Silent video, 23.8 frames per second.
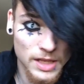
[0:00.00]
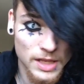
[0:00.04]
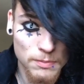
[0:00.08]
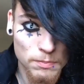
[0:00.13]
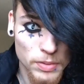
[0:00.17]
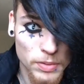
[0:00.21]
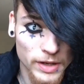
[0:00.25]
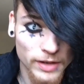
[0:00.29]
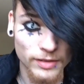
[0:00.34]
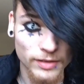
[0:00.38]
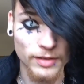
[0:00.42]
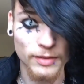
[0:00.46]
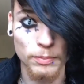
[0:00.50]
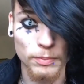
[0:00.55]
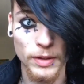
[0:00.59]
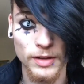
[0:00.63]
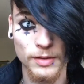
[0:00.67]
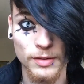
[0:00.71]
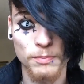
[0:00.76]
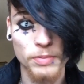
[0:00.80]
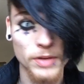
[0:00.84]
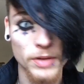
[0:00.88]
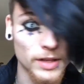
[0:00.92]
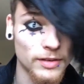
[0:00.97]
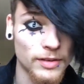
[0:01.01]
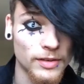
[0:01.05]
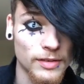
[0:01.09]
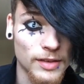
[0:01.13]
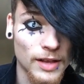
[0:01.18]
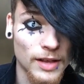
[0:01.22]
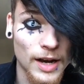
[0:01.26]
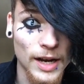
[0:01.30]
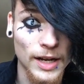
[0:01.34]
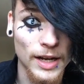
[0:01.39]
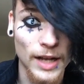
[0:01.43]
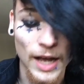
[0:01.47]
bits and pieces
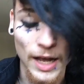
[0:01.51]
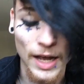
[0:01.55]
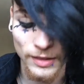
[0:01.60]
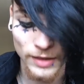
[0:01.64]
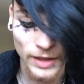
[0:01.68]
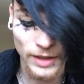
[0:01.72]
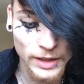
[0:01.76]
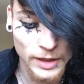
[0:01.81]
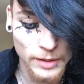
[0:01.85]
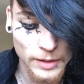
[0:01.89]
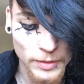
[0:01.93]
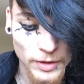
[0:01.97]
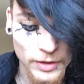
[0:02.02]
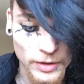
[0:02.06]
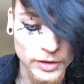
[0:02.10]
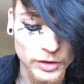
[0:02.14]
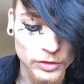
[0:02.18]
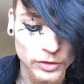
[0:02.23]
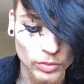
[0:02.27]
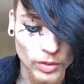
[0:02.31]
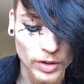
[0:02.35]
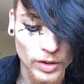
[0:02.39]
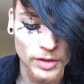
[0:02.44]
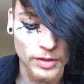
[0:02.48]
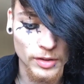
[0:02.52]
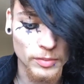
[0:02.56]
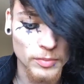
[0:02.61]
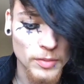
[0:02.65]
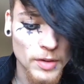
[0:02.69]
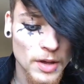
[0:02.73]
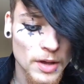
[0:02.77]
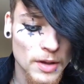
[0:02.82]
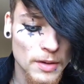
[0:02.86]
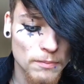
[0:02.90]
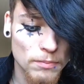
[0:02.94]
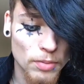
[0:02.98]
that I like about each one of them.
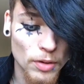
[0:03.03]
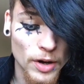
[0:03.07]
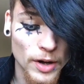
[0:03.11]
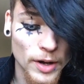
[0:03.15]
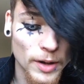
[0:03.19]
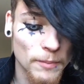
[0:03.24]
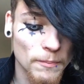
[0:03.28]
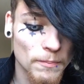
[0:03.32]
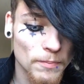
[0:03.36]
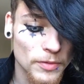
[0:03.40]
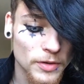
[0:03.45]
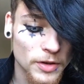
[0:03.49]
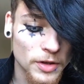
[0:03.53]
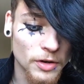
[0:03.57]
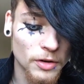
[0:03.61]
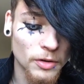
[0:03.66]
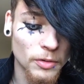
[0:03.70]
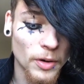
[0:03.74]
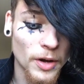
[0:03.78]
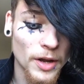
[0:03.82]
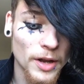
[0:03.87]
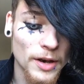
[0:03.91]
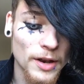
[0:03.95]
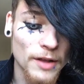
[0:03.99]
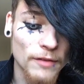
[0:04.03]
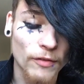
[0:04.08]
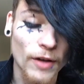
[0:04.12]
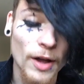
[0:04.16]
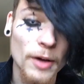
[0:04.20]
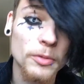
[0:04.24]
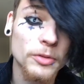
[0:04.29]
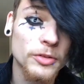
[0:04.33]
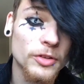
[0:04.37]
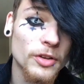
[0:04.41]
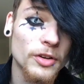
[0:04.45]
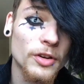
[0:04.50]
But, you know what, if I
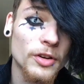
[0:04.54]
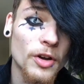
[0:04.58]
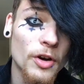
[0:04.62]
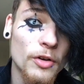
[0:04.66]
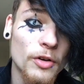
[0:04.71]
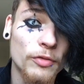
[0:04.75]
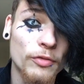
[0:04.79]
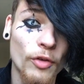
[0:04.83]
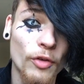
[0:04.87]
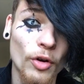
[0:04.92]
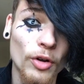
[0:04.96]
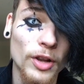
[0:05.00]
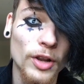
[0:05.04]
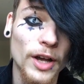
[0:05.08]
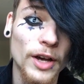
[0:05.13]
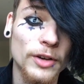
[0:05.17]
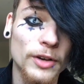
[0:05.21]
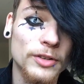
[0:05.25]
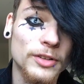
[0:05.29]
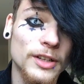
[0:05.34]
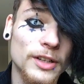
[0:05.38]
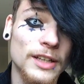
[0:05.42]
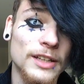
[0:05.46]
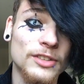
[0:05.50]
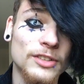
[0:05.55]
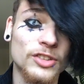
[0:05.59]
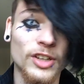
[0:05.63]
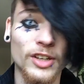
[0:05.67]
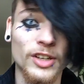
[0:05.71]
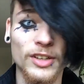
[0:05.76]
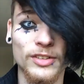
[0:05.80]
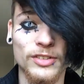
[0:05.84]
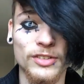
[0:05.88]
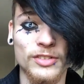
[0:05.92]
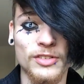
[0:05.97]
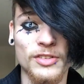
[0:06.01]
was going to go full out and
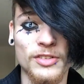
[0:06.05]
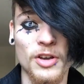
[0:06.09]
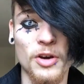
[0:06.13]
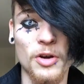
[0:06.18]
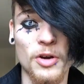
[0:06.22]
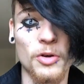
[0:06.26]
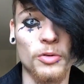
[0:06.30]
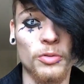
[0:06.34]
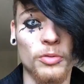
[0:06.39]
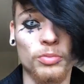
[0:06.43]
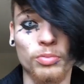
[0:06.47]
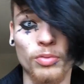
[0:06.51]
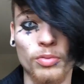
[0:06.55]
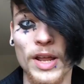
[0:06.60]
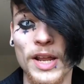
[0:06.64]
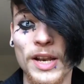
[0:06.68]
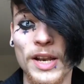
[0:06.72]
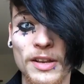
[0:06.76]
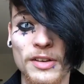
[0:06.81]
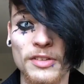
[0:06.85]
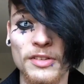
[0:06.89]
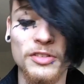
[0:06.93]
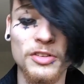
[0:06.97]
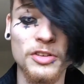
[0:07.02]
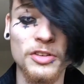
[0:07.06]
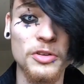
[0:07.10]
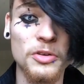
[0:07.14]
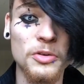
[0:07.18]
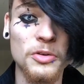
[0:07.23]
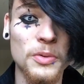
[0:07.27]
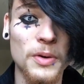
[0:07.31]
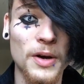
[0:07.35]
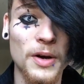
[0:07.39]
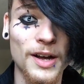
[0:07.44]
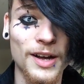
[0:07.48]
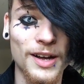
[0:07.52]
just go right
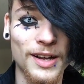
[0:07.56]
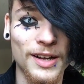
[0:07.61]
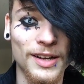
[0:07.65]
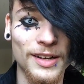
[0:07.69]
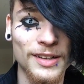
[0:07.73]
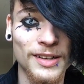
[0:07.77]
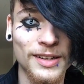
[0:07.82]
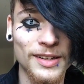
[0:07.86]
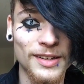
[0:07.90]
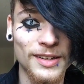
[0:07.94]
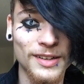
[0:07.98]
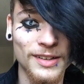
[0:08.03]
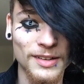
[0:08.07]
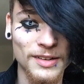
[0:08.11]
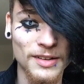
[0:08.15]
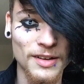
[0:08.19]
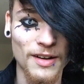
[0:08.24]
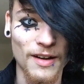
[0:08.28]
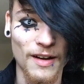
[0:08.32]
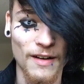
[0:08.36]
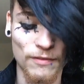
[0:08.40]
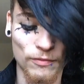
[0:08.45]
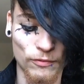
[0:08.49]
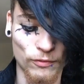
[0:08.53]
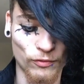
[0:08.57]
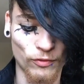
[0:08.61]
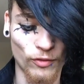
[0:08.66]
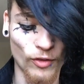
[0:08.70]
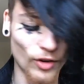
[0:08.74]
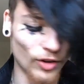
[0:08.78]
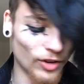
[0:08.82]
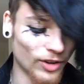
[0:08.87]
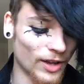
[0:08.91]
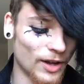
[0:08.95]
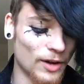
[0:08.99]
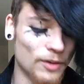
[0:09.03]
into a
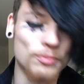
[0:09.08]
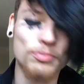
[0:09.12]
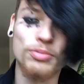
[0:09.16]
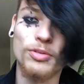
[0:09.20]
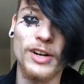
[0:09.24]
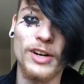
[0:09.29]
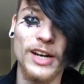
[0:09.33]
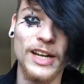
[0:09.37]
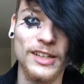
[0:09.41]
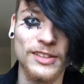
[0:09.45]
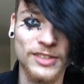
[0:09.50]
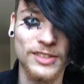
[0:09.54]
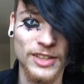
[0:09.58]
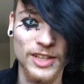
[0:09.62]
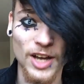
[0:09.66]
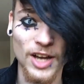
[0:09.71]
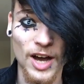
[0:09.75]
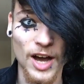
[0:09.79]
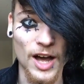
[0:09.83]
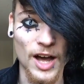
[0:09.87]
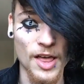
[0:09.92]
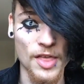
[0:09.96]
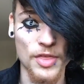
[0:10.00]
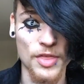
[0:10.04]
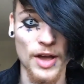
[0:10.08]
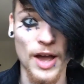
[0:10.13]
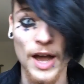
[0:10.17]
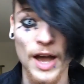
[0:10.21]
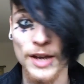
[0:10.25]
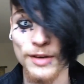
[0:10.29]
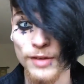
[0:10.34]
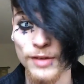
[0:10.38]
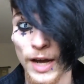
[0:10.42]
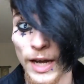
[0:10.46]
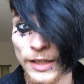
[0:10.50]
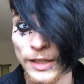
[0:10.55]
full out branch goth,
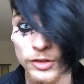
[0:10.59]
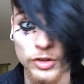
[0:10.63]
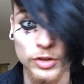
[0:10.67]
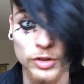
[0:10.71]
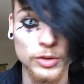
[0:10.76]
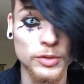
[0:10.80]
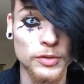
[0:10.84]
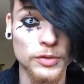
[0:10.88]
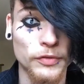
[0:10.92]
I'd choose